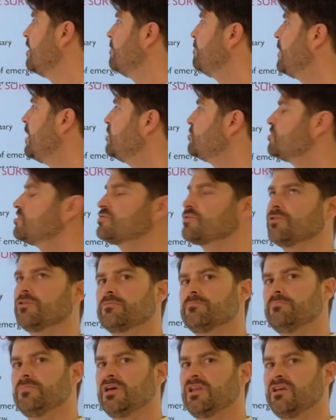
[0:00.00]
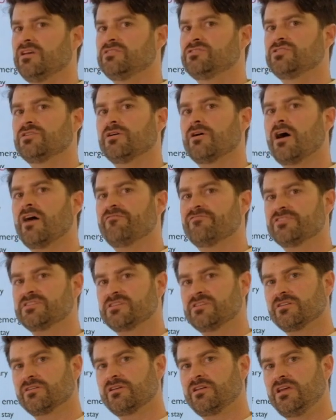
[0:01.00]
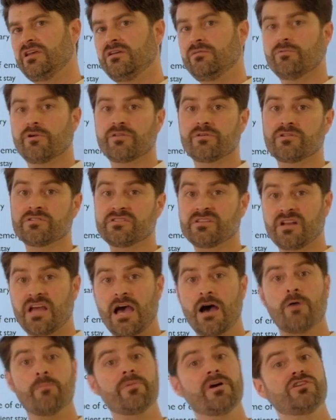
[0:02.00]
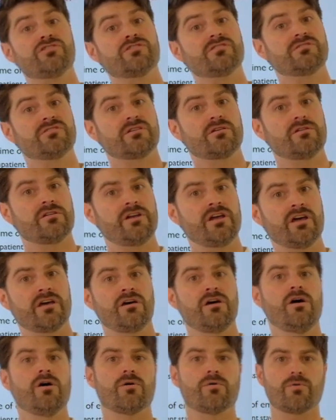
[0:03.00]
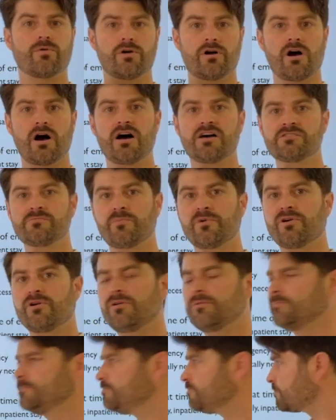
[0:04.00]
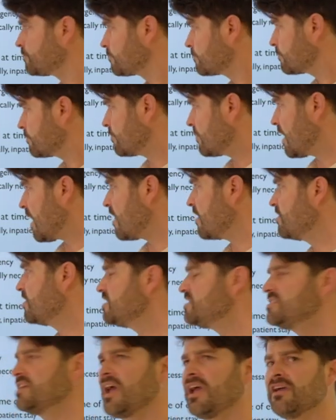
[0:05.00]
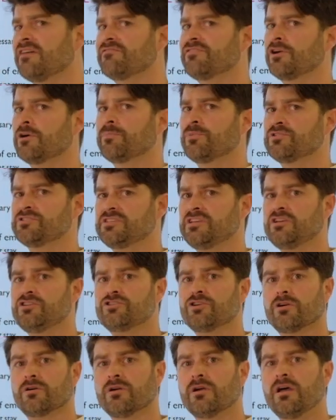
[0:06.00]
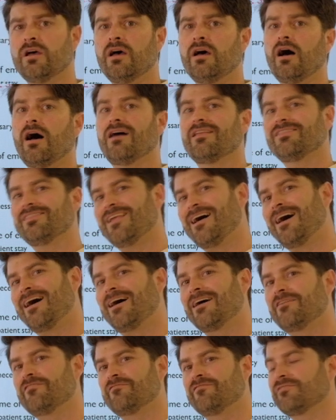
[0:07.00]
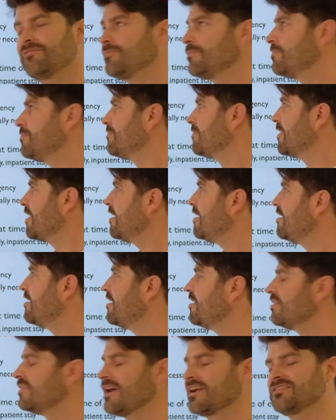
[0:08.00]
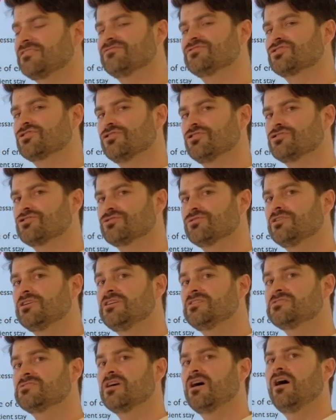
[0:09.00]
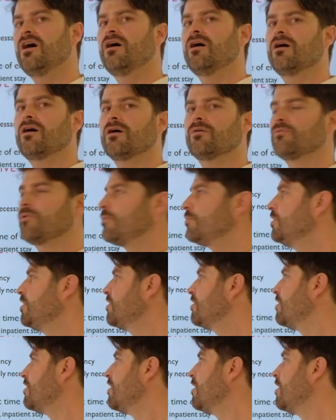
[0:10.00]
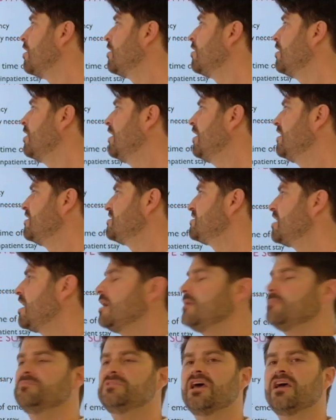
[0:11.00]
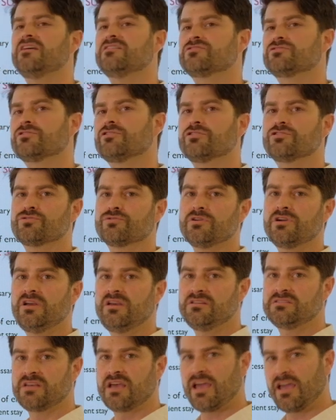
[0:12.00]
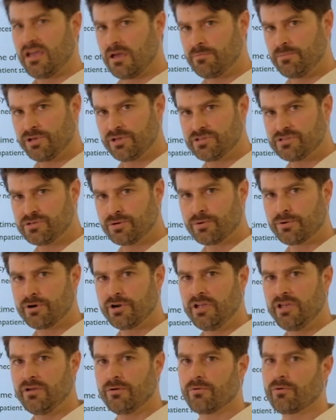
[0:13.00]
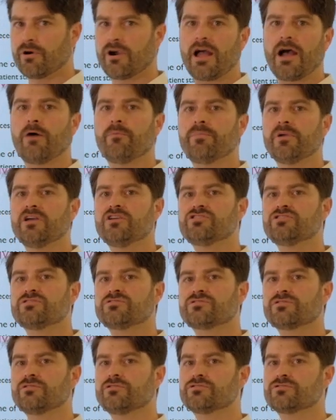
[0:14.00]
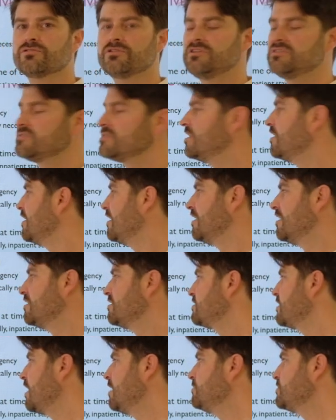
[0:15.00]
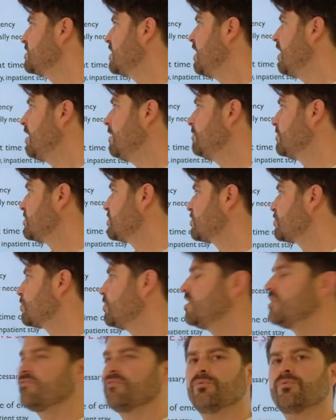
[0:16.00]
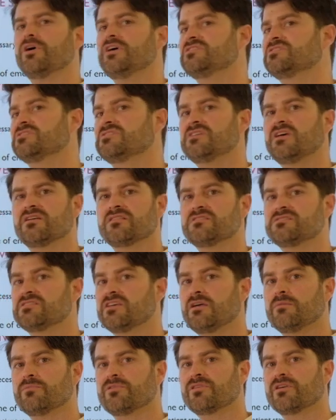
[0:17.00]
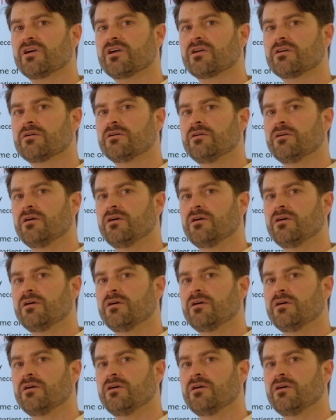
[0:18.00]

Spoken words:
Patients are admitted to a facility, whether it's an outpatient clinic or a hospital, the day of their procedure. A lot of kind of elective surgeries are what we call same-day surgeries, ambulatory or outpatient surgeries. Same, it's 3 different ways of saying the same thing.